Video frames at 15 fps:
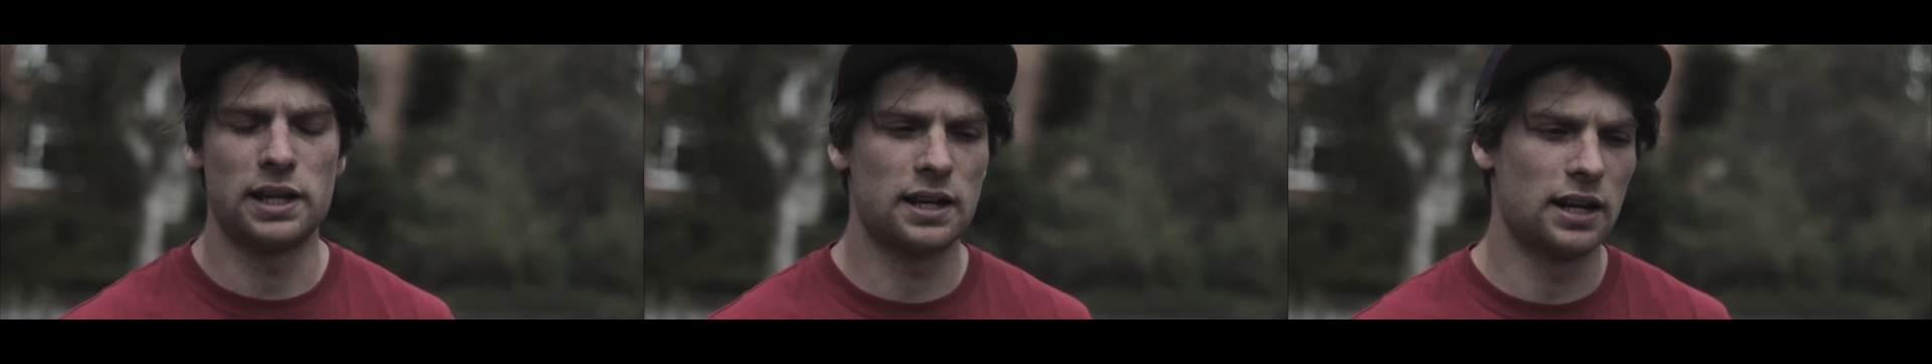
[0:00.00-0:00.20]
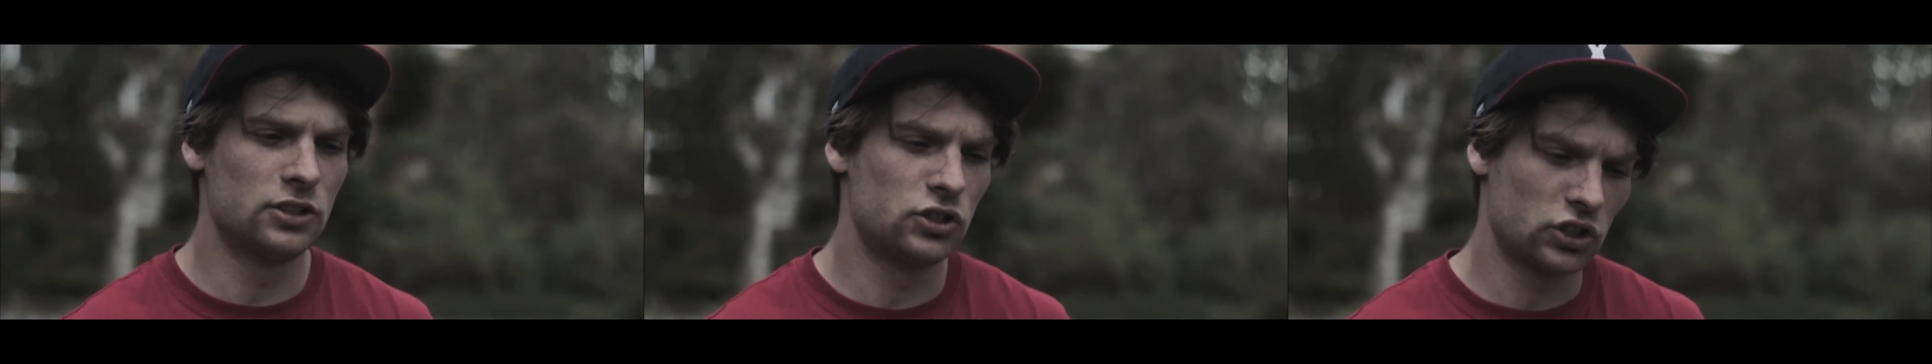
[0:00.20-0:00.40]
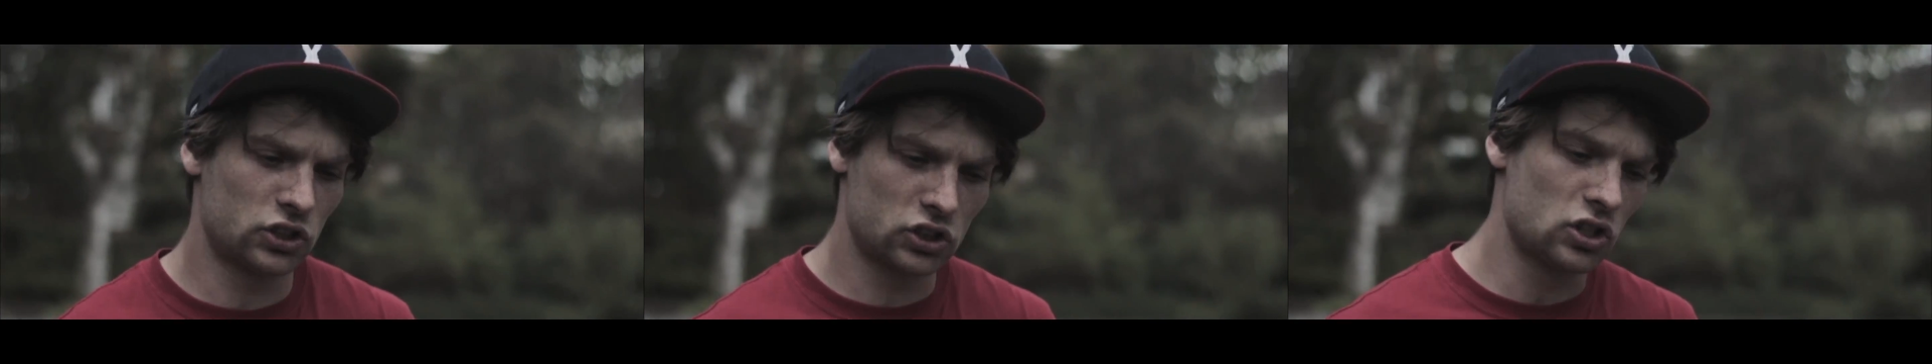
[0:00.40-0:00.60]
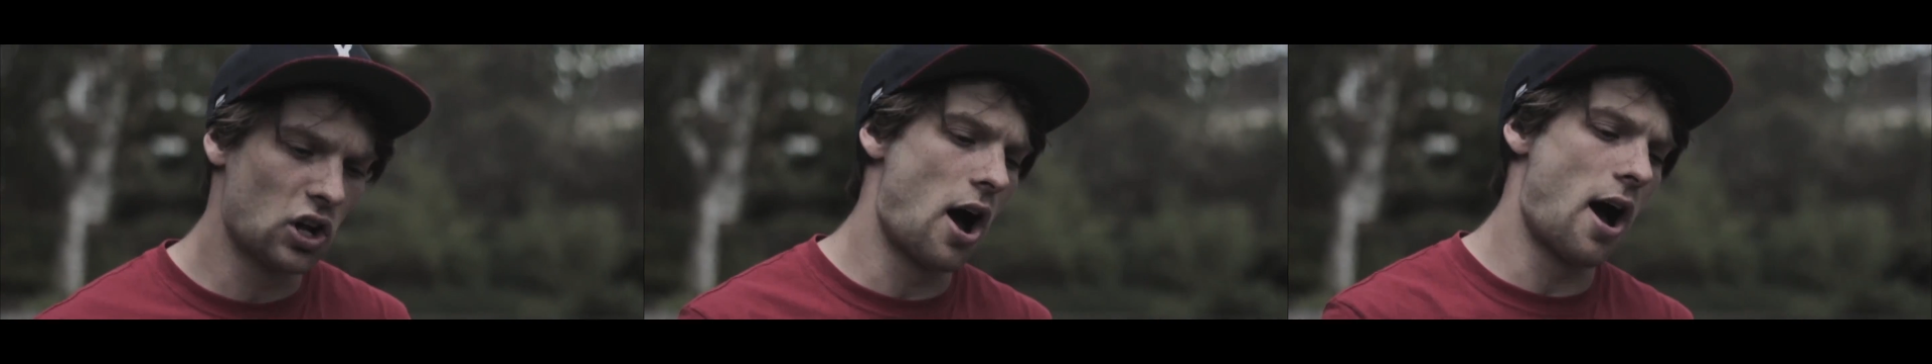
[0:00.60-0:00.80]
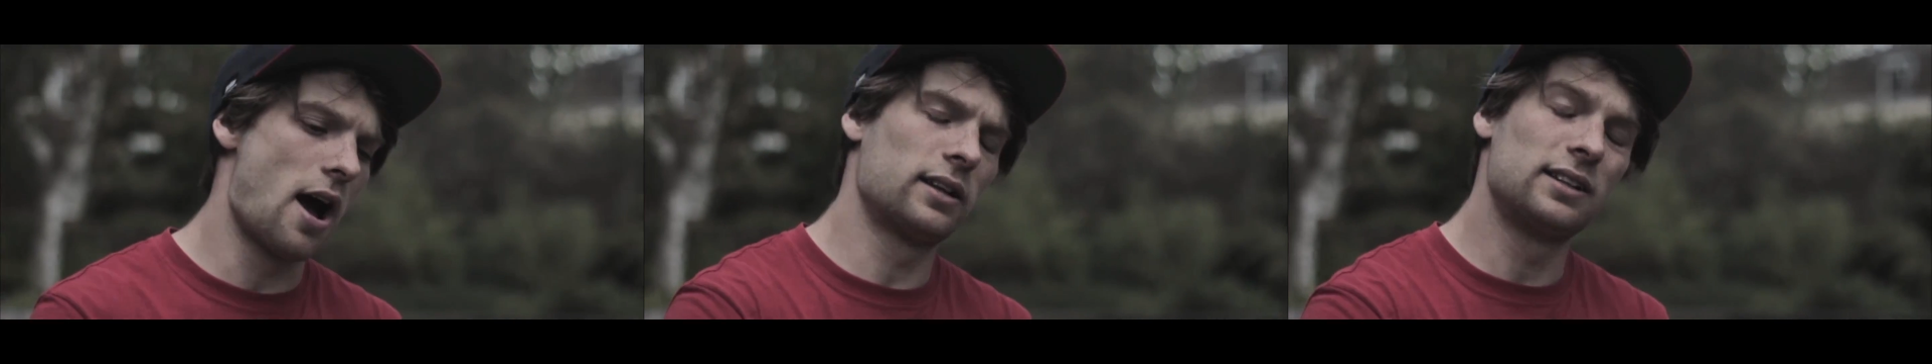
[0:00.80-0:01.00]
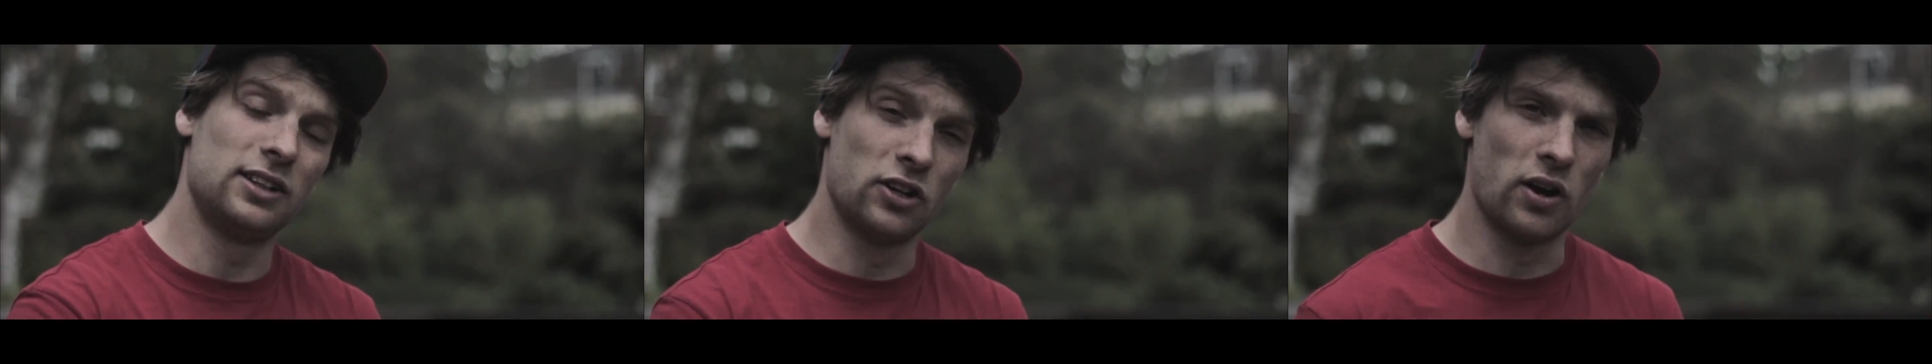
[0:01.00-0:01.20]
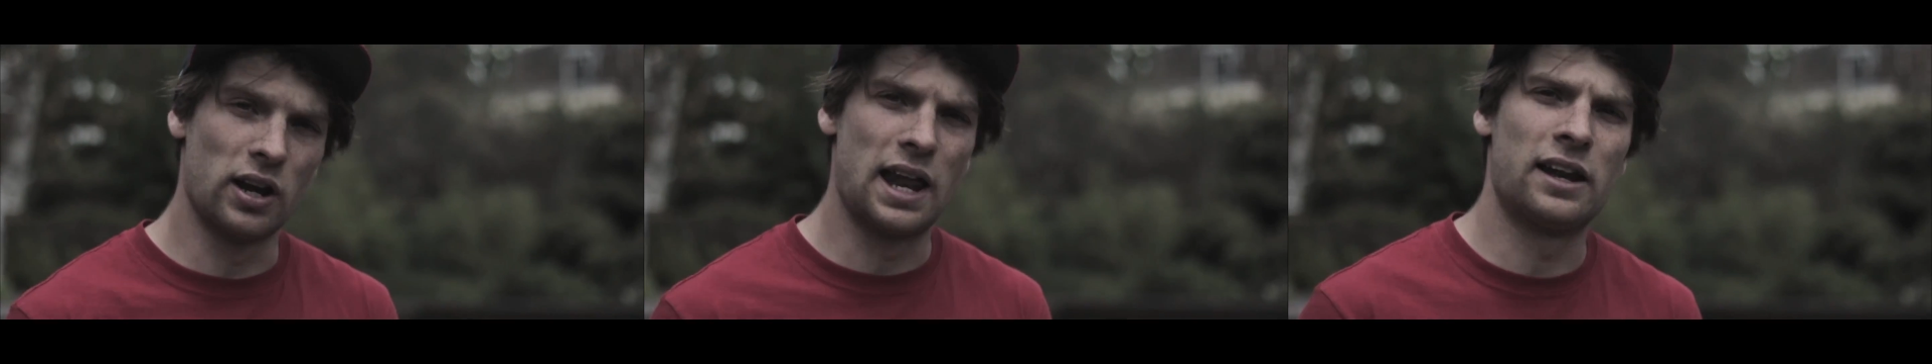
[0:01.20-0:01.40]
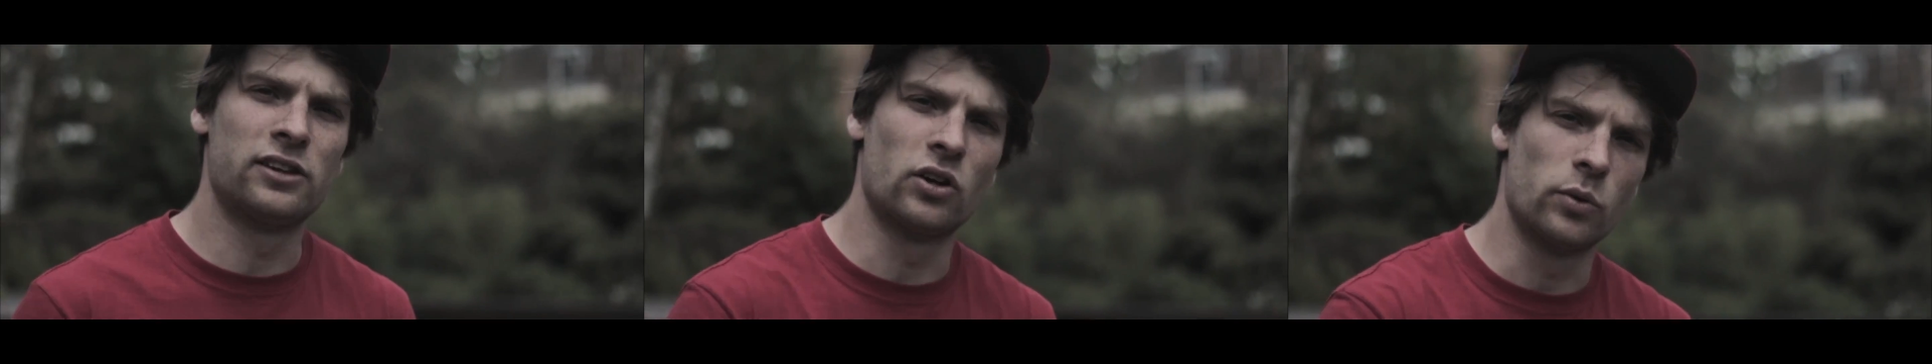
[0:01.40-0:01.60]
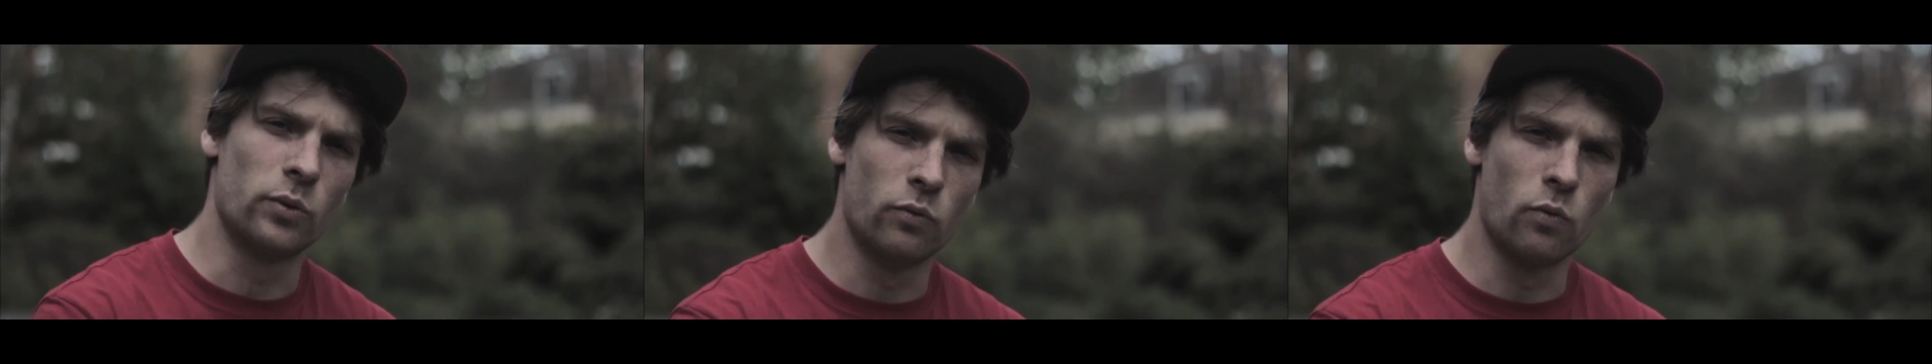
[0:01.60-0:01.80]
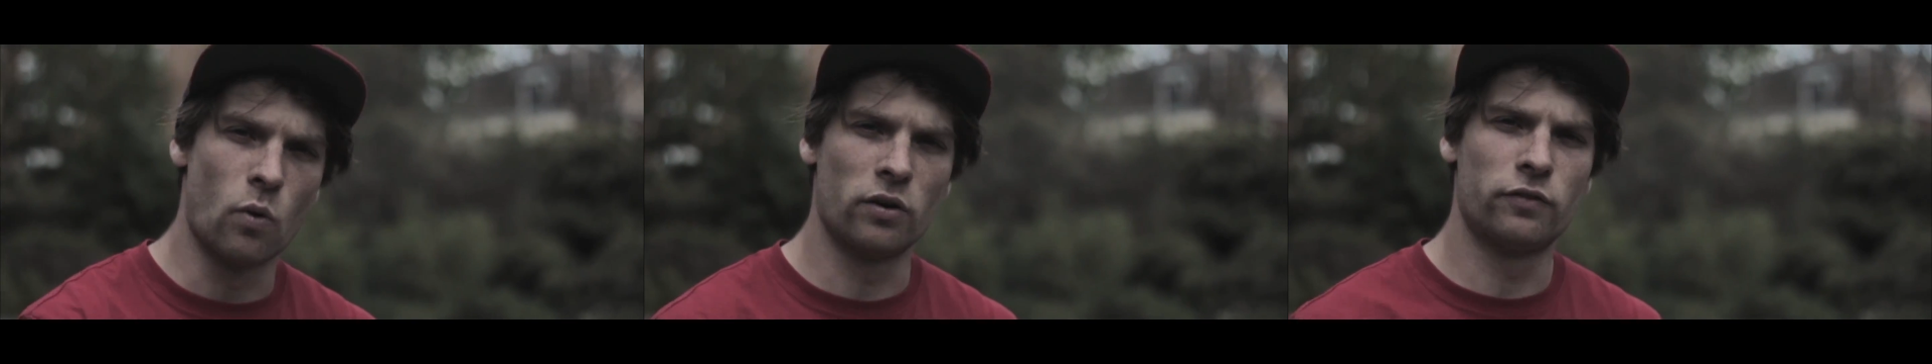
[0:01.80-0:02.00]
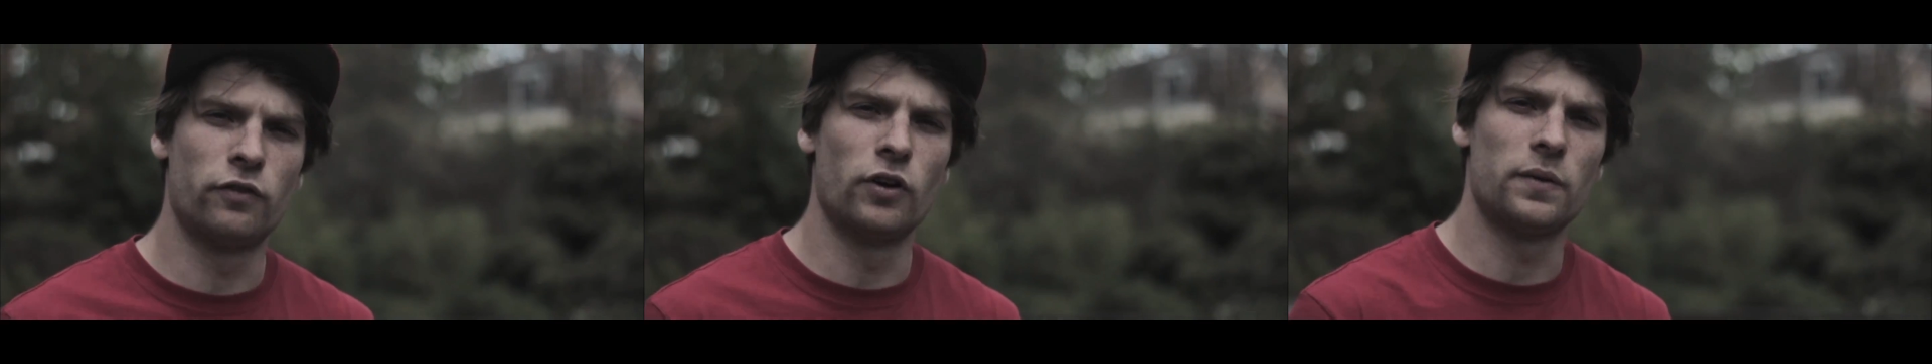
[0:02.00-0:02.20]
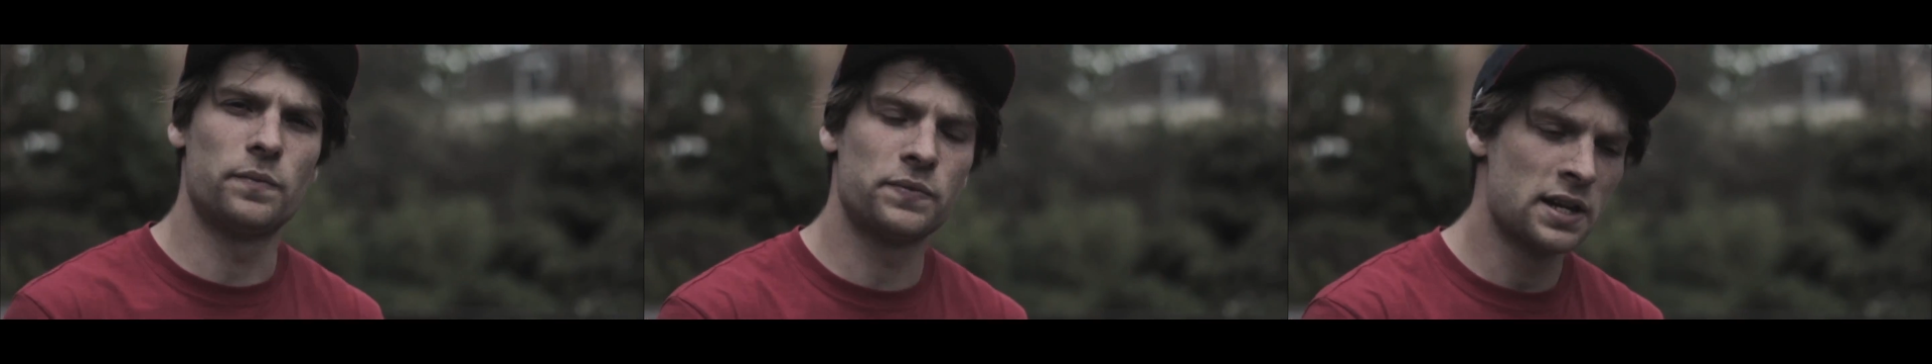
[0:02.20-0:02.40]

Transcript: and just start landing on it with one foot.